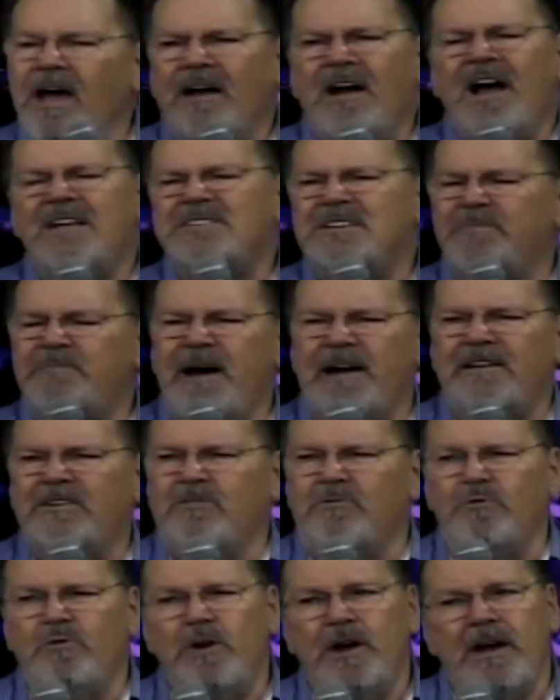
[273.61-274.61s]
God's about
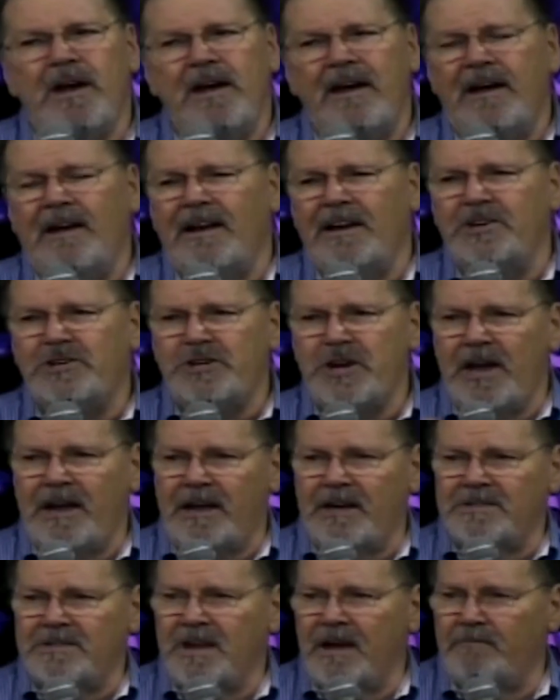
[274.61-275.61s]
to really
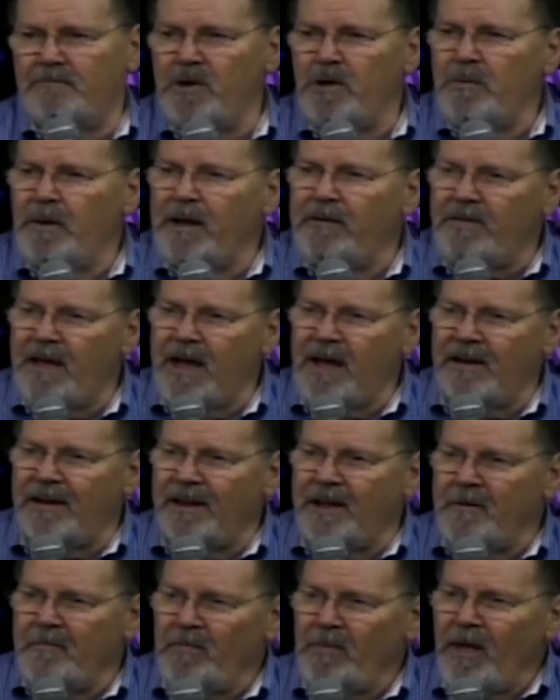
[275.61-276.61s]
shake us up. You believe that?
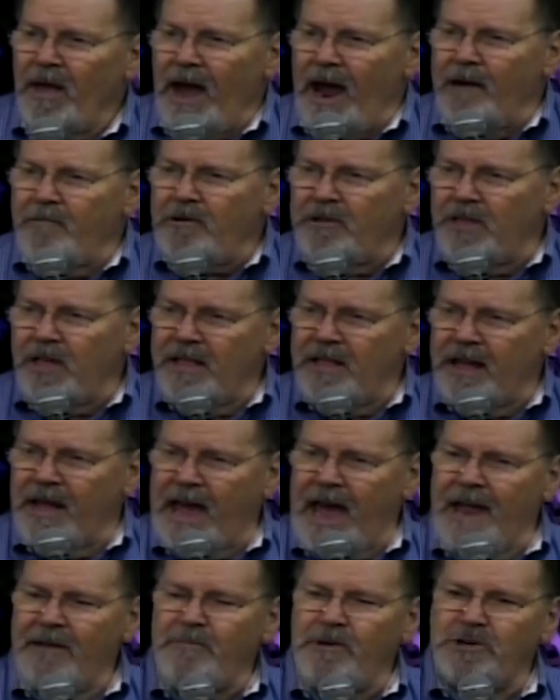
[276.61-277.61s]
Everything that
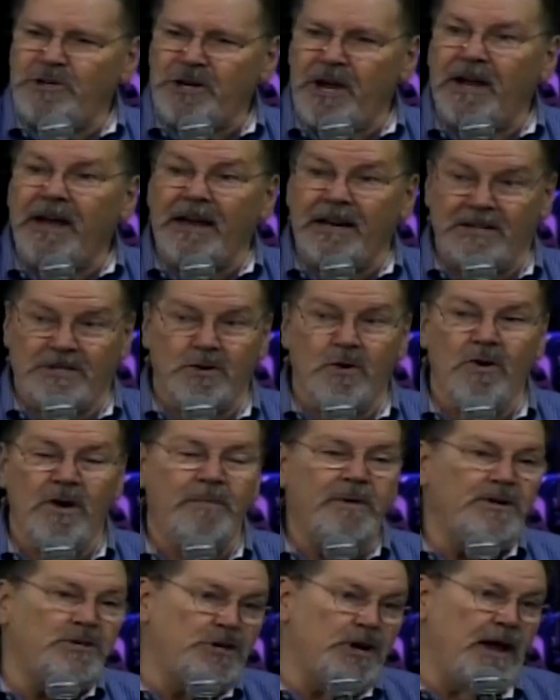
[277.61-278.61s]
can be shaken is going
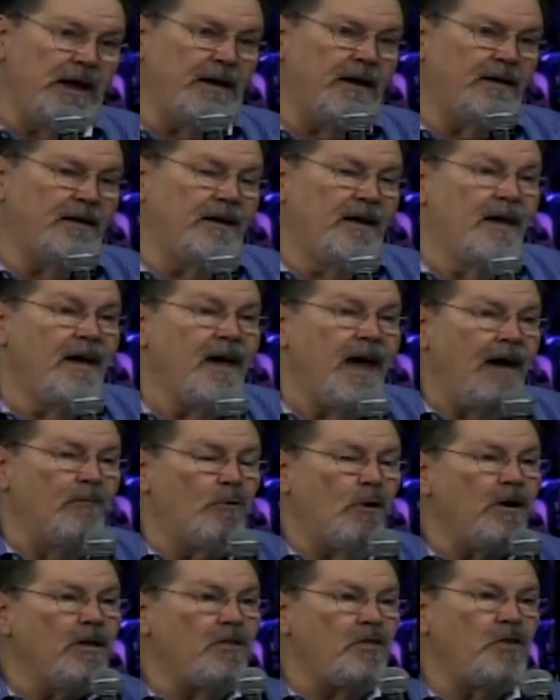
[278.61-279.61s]
to be shaken. And
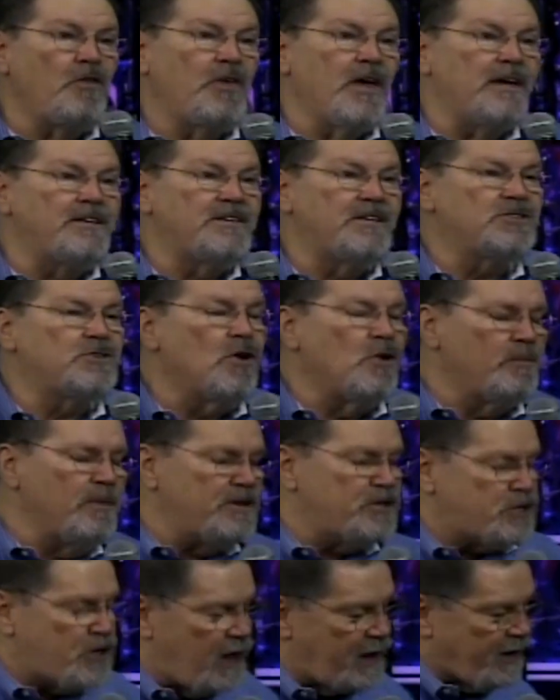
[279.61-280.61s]
one of the things that's going to be
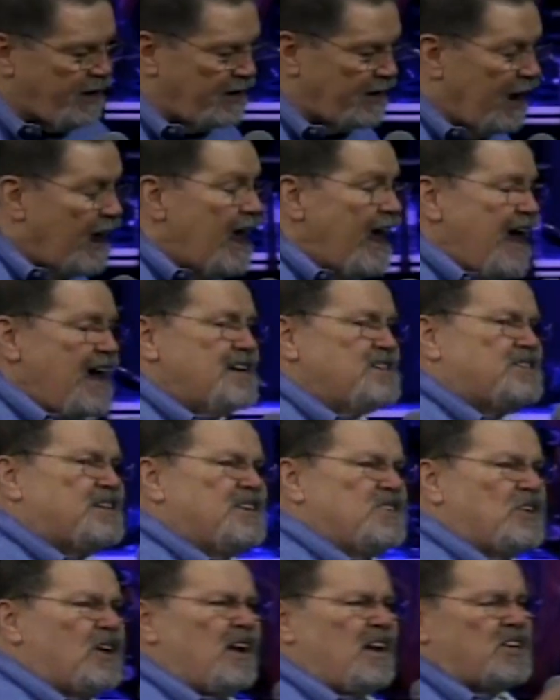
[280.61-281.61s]
shaken is
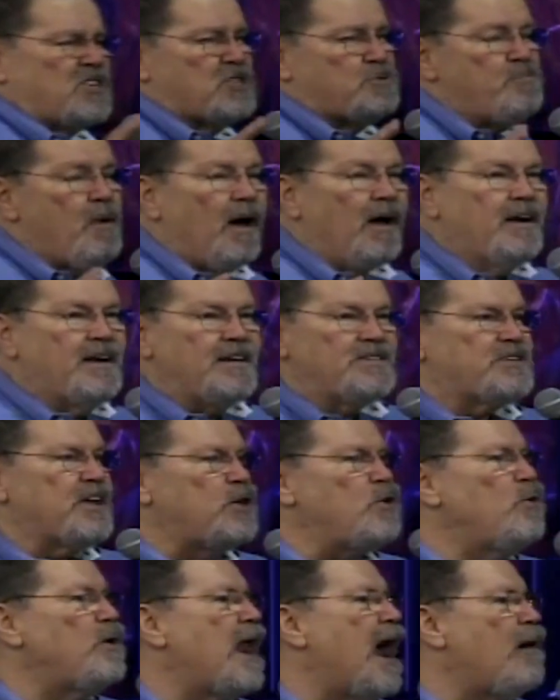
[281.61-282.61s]
this little smugness
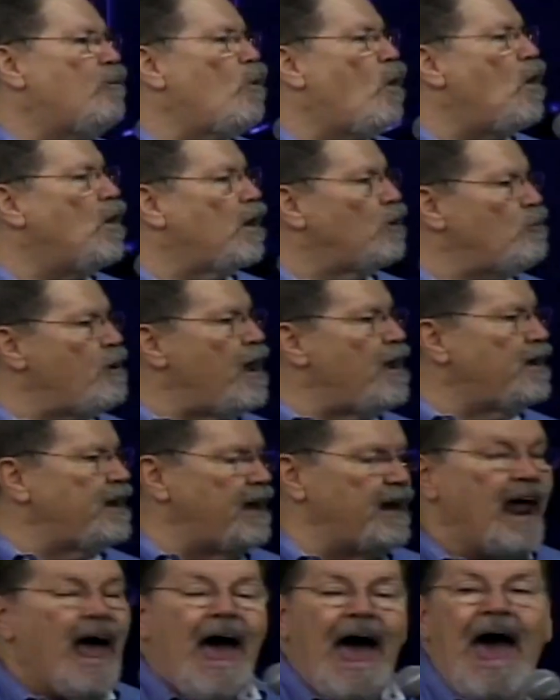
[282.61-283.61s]
that you and I walk around
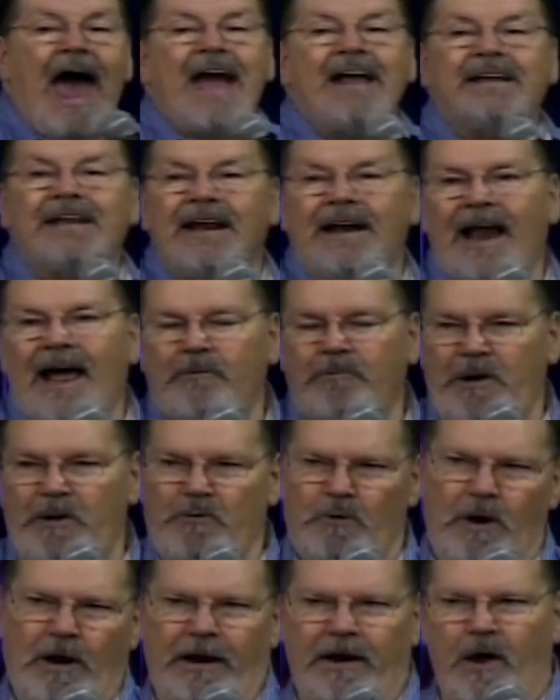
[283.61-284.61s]
in, acting like we
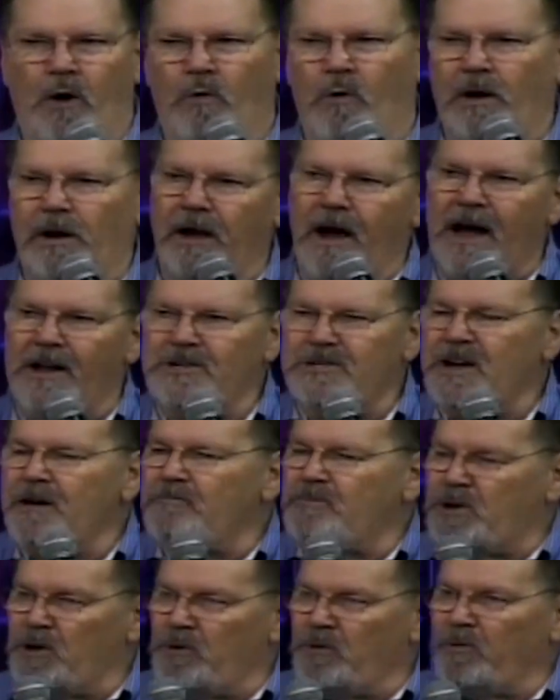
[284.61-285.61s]
really know what God's
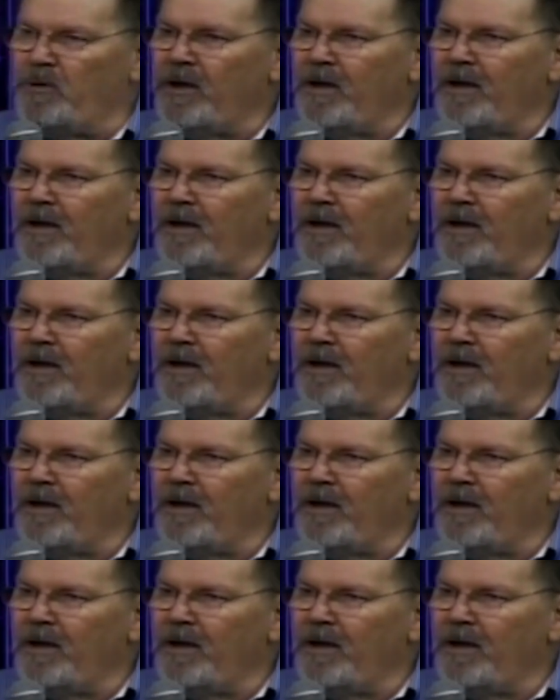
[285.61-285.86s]
up to.